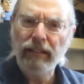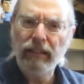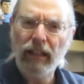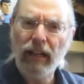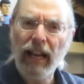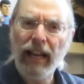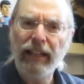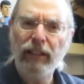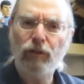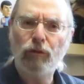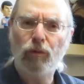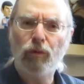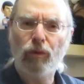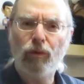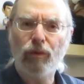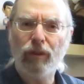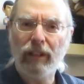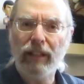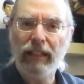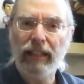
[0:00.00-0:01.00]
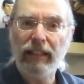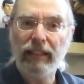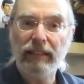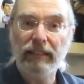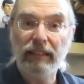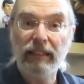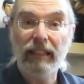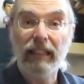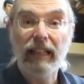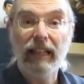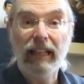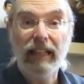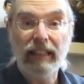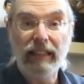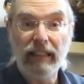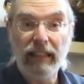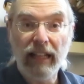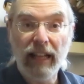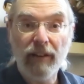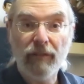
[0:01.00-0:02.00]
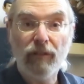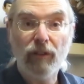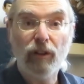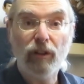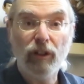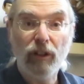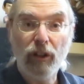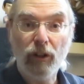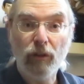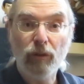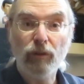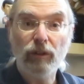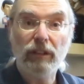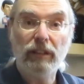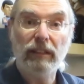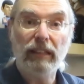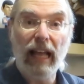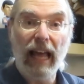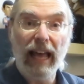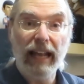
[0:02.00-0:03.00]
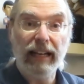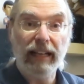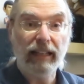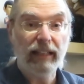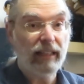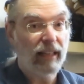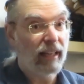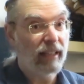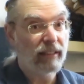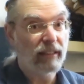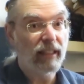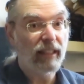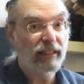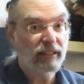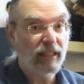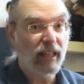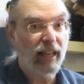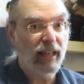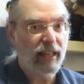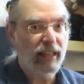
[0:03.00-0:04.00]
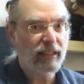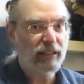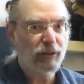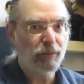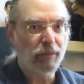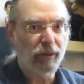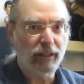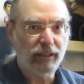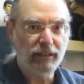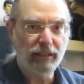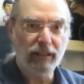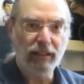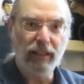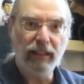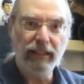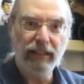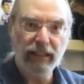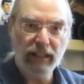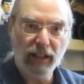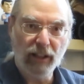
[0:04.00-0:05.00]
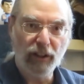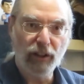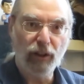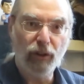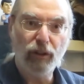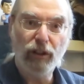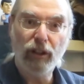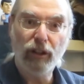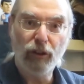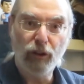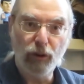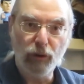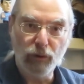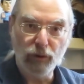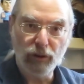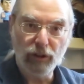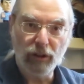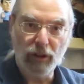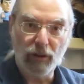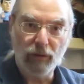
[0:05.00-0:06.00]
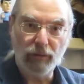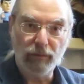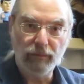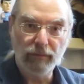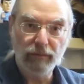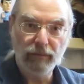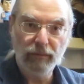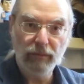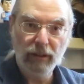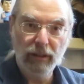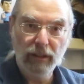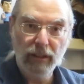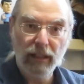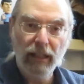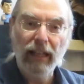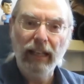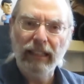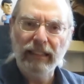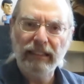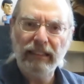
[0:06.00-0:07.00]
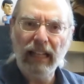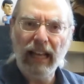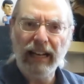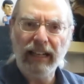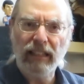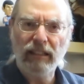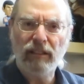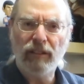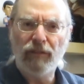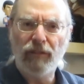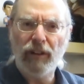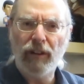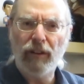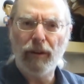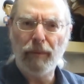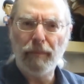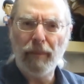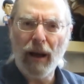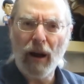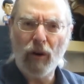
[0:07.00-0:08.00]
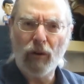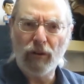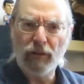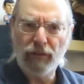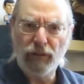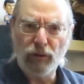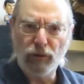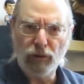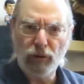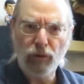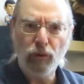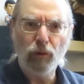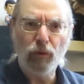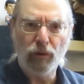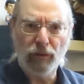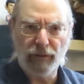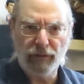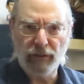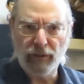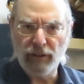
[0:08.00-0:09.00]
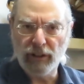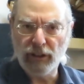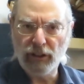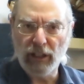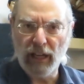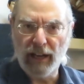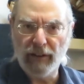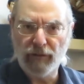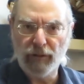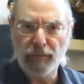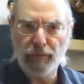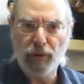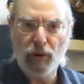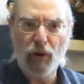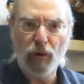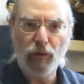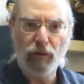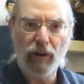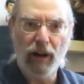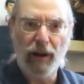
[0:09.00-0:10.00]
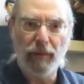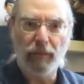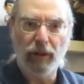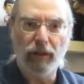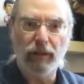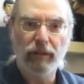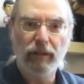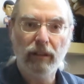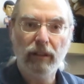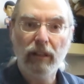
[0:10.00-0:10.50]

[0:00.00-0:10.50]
Today's rule is, never use static unless I explicitly tell you to do so. Static's a very powerful tool for the Java programmer.